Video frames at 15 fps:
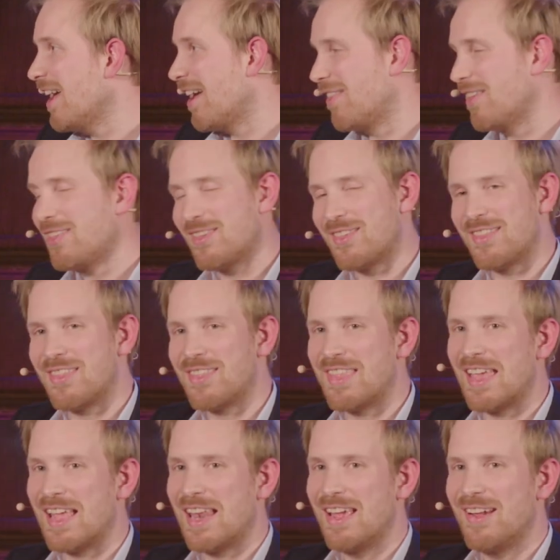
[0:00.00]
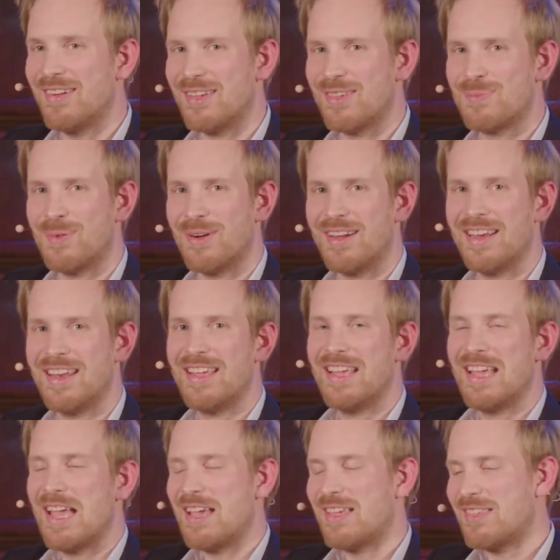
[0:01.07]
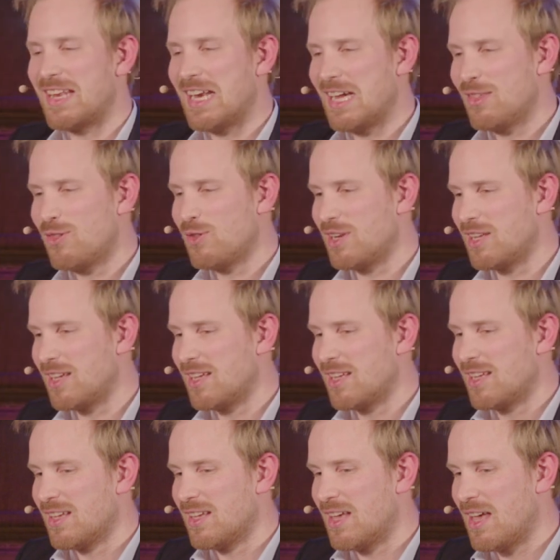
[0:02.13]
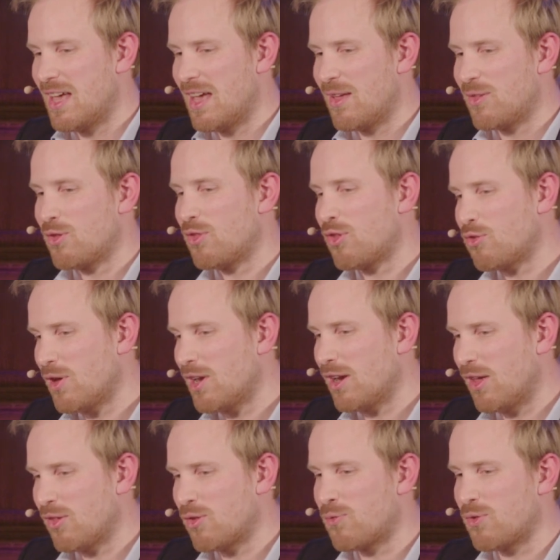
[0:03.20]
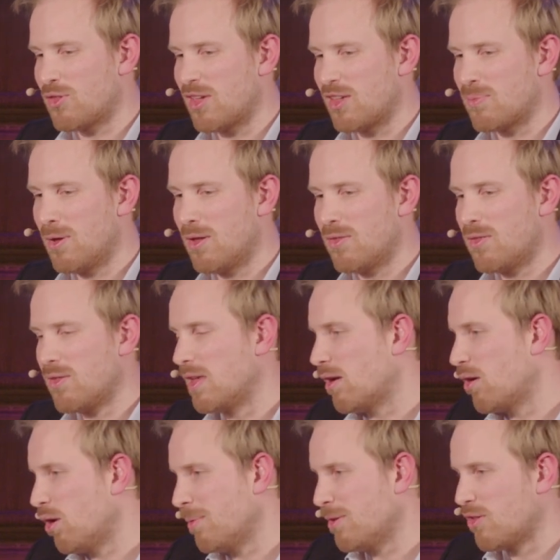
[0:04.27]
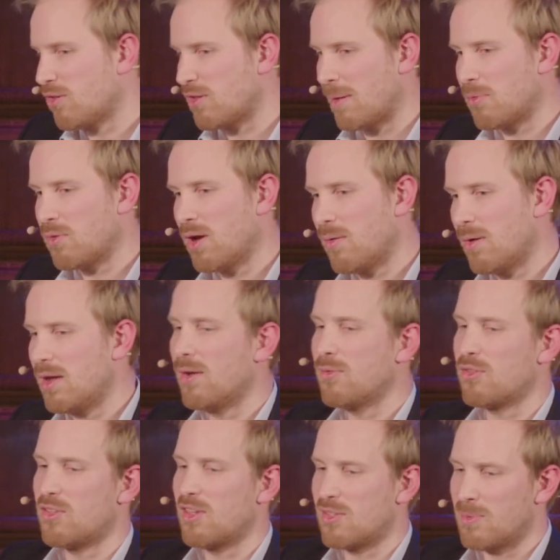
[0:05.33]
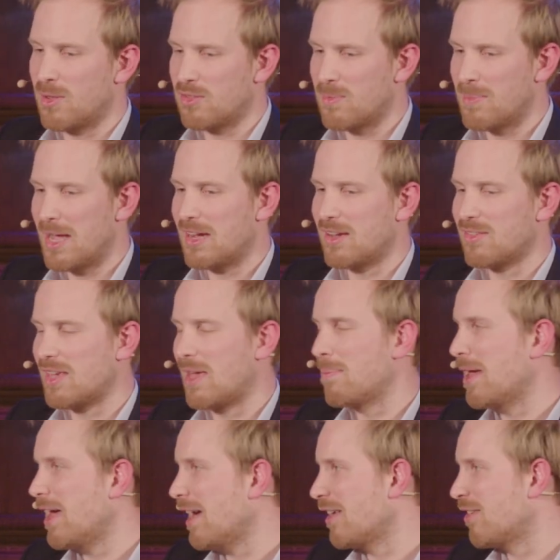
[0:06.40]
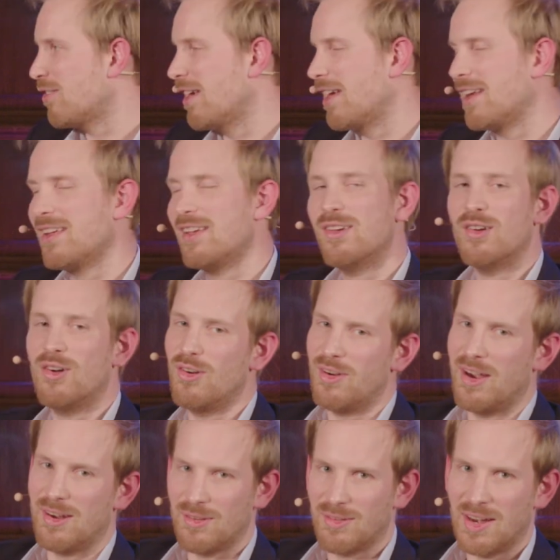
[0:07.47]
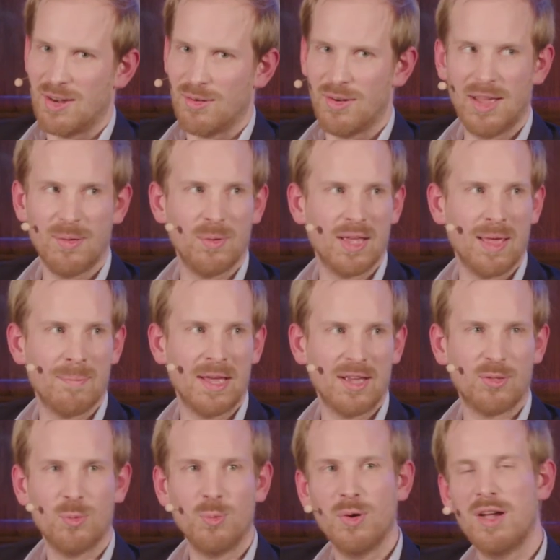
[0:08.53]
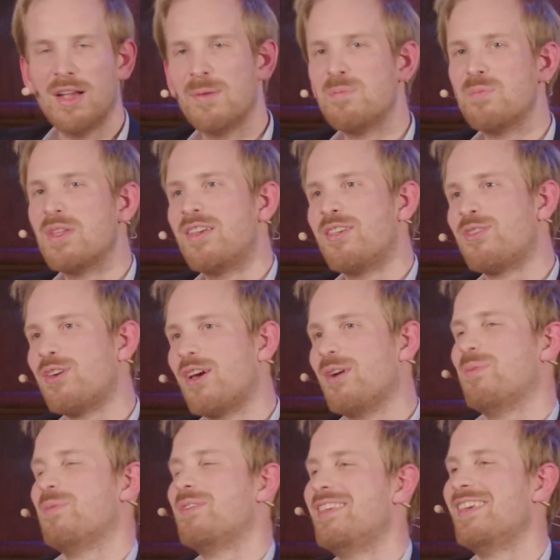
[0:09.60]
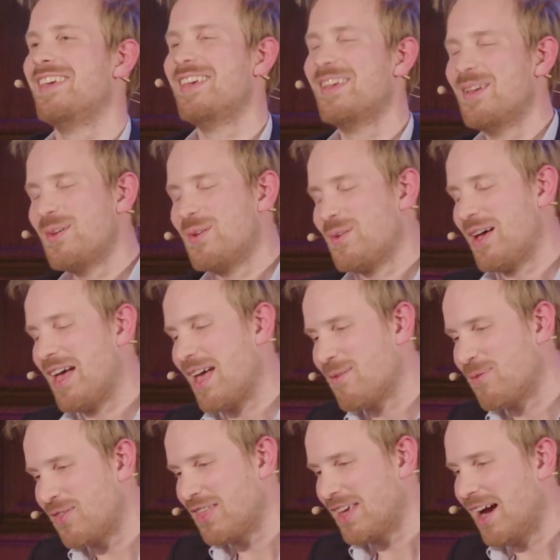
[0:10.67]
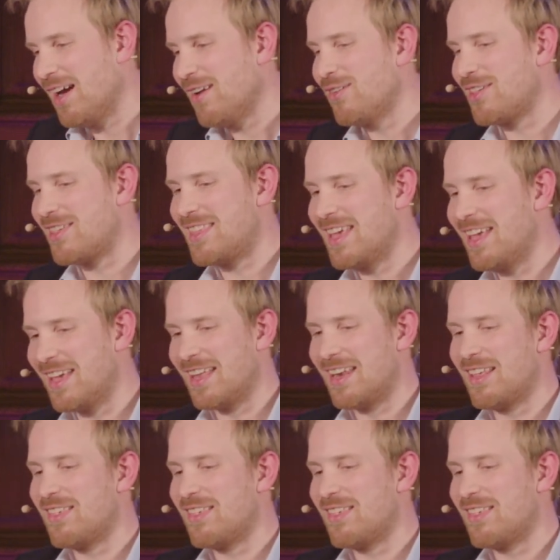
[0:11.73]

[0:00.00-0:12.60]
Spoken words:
Yeah, this is the hilarious part, is that actually, so the strike lasted for 6 months, the economy just kept growing. After 6 months, the bankers came back and said, all right, we'll get back to work. So, and what the Irish did